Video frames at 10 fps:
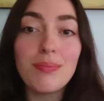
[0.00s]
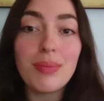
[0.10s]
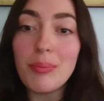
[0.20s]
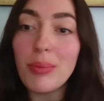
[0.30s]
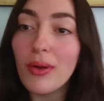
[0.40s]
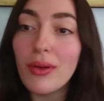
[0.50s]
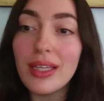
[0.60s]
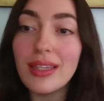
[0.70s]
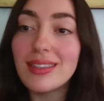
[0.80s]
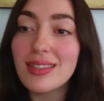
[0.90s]
people
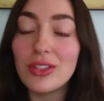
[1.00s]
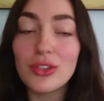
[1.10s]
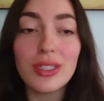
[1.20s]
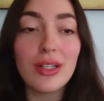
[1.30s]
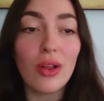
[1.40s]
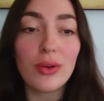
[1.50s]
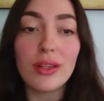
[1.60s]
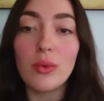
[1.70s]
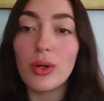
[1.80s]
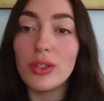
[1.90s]
in this country and all
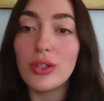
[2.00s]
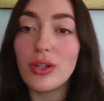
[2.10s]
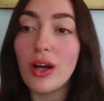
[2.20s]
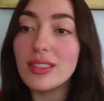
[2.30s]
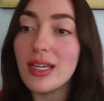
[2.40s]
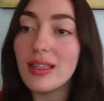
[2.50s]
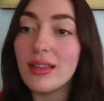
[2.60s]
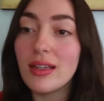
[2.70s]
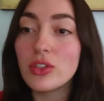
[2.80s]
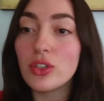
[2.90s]
around the world are not
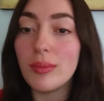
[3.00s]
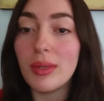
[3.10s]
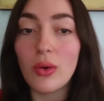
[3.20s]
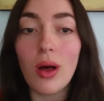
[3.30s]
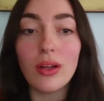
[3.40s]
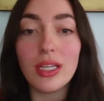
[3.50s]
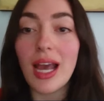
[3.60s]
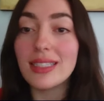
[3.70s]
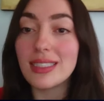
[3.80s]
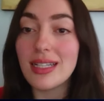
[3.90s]
taking extreme inequality
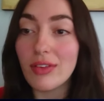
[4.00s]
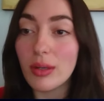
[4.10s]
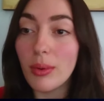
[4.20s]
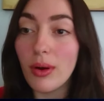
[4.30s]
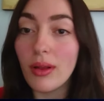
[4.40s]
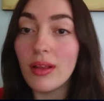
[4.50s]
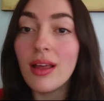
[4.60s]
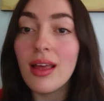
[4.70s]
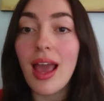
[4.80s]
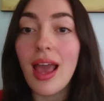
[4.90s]
as inevitable
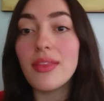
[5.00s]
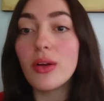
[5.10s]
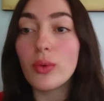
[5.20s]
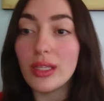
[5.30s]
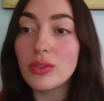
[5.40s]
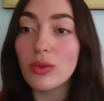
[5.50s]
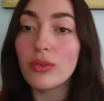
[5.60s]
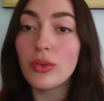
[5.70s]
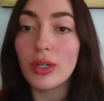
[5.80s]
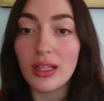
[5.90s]
and they're really sort
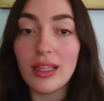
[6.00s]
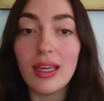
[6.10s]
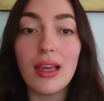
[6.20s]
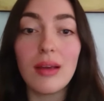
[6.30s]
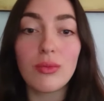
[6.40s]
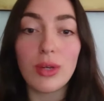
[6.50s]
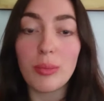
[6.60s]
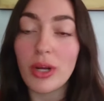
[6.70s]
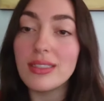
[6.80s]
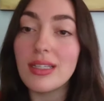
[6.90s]
of critically
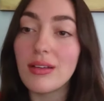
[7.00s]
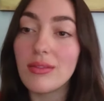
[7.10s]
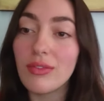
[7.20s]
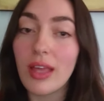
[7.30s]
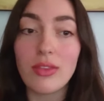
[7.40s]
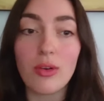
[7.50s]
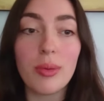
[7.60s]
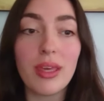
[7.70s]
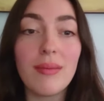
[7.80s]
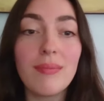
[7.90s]
reappraising
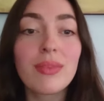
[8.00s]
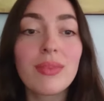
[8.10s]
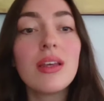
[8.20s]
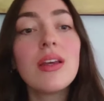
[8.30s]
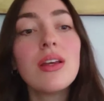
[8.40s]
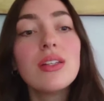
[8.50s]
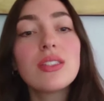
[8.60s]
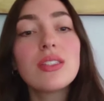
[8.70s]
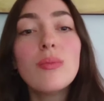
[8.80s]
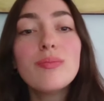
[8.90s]
philanthropy
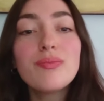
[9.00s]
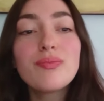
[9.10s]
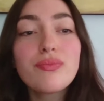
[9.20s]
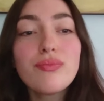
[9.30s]
so